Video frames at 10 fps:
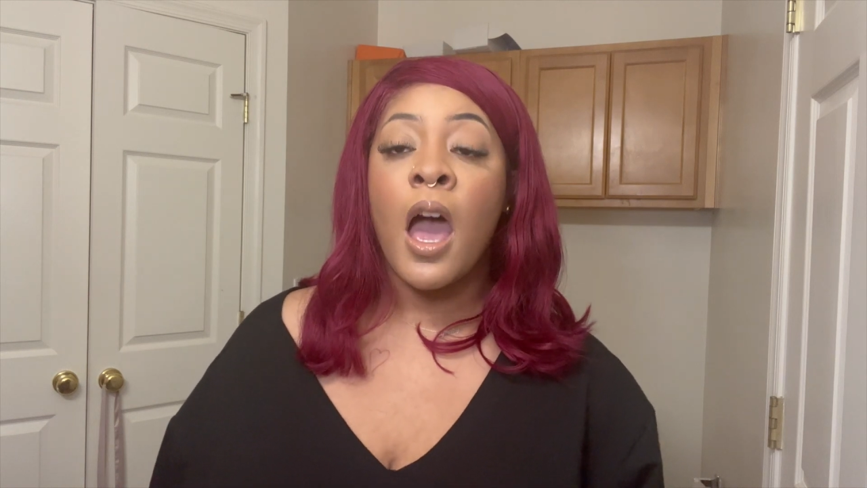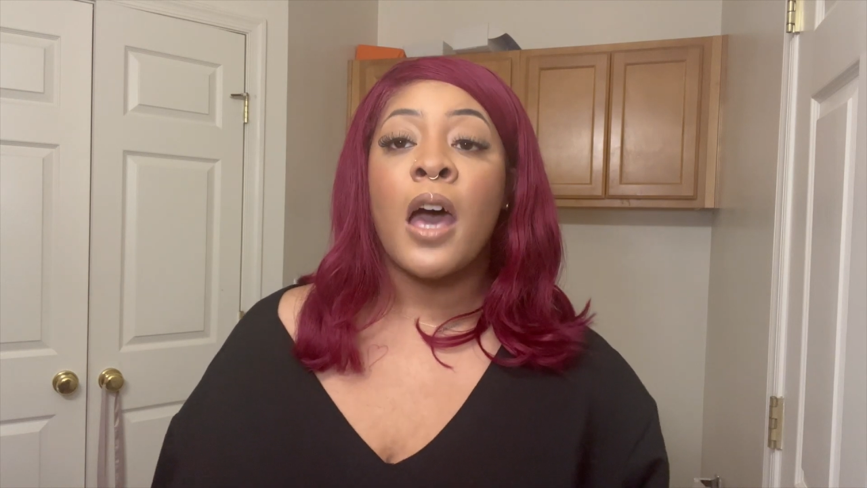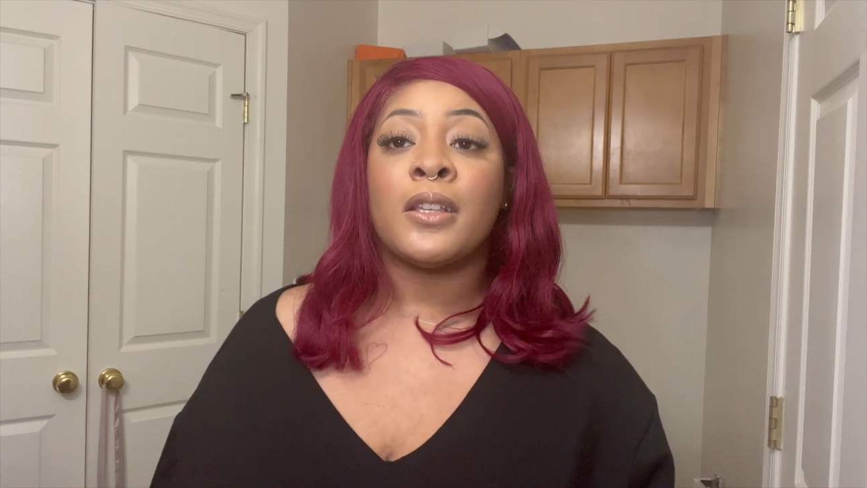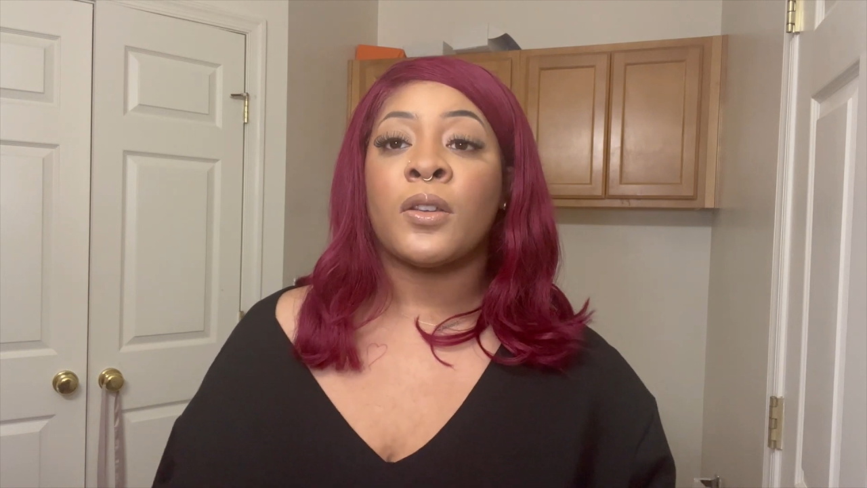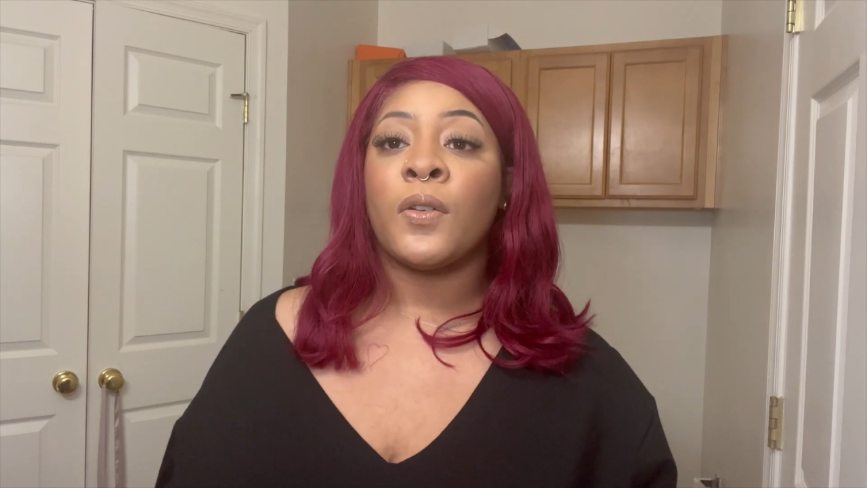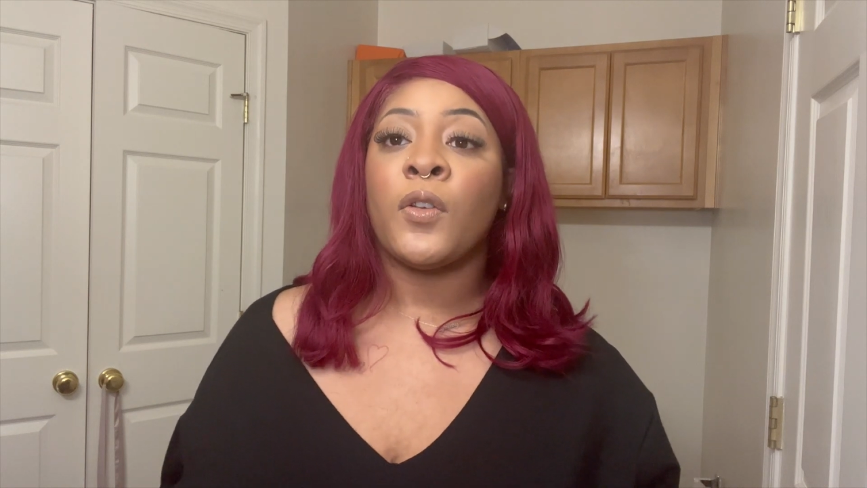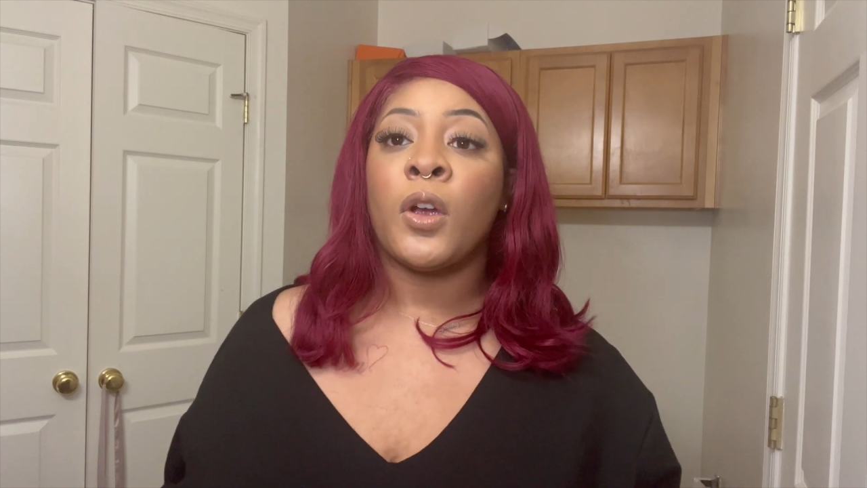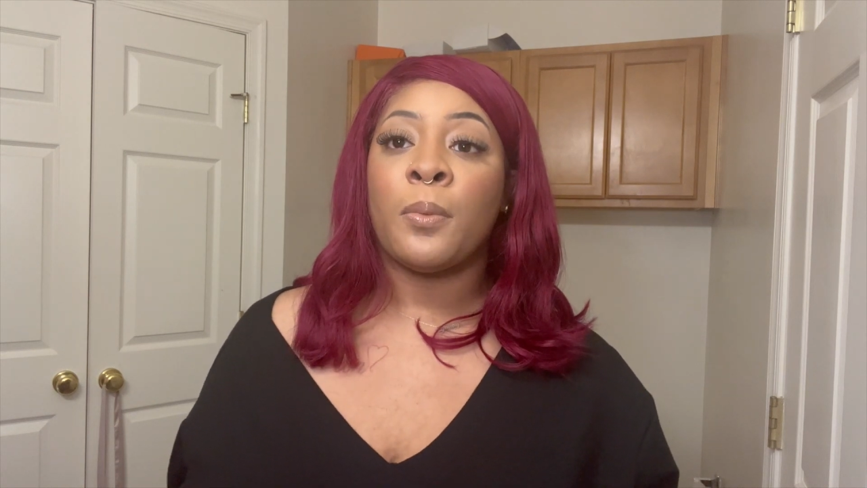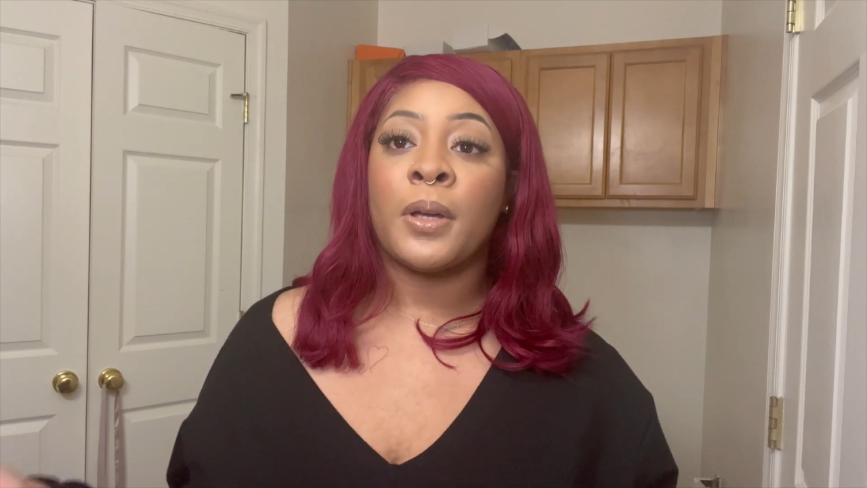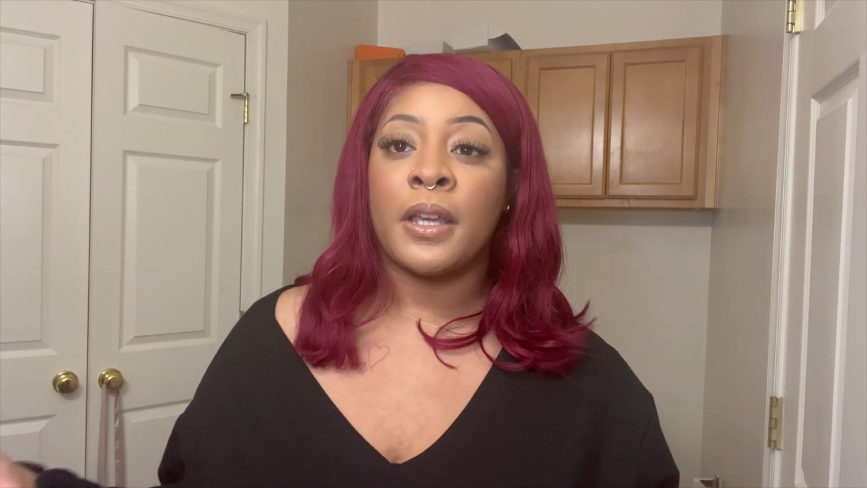So if you're a
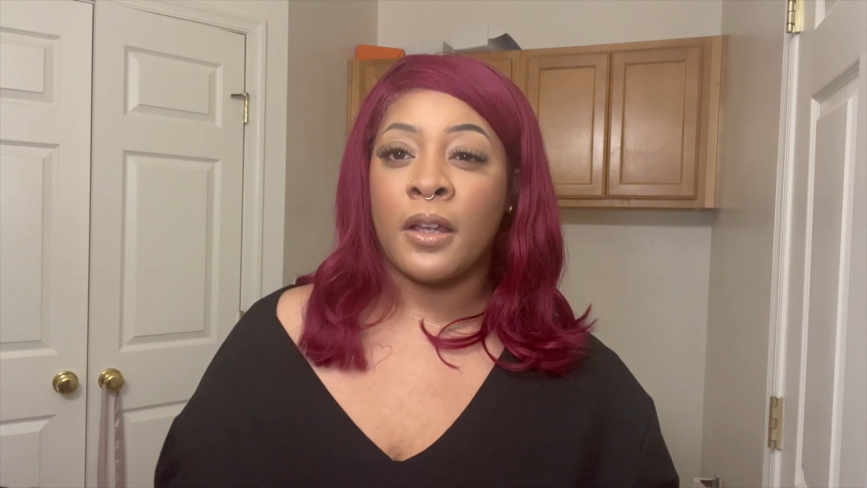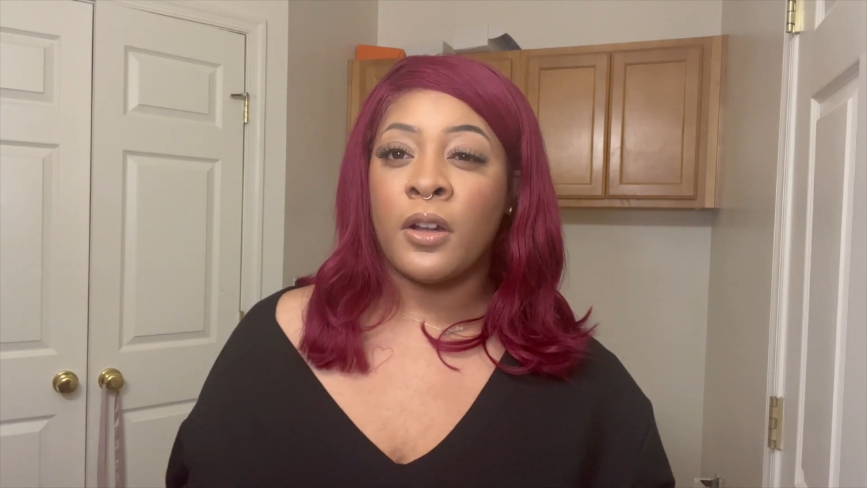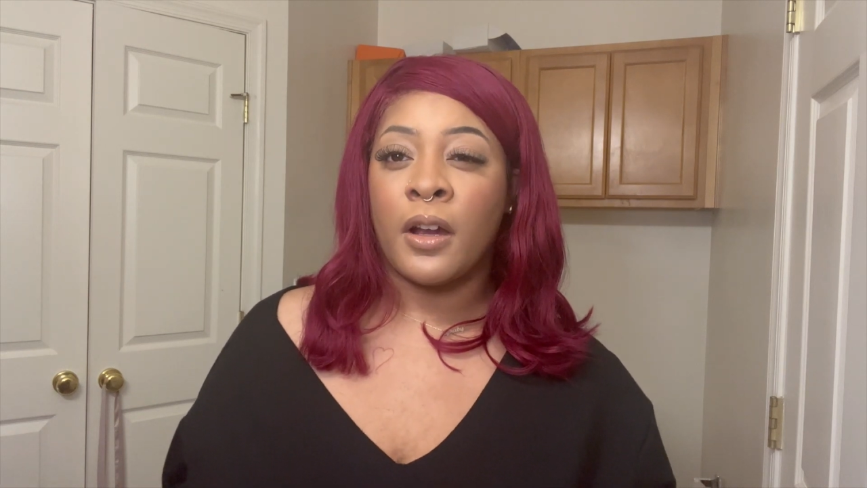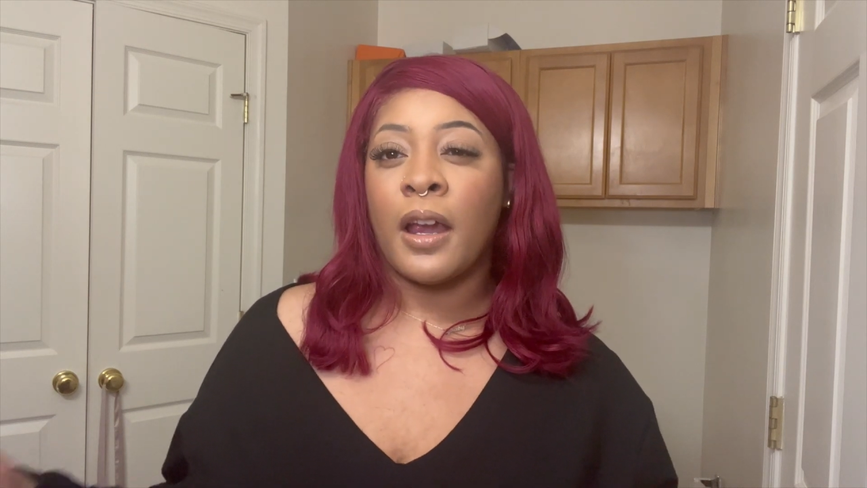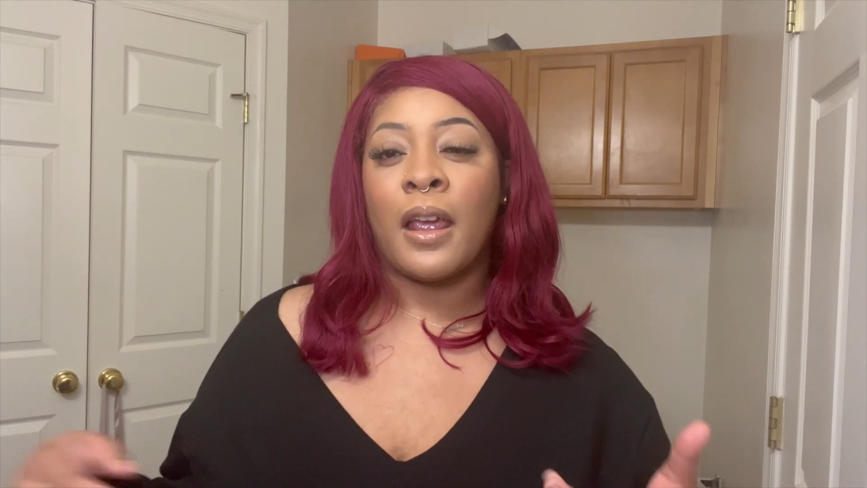beginner,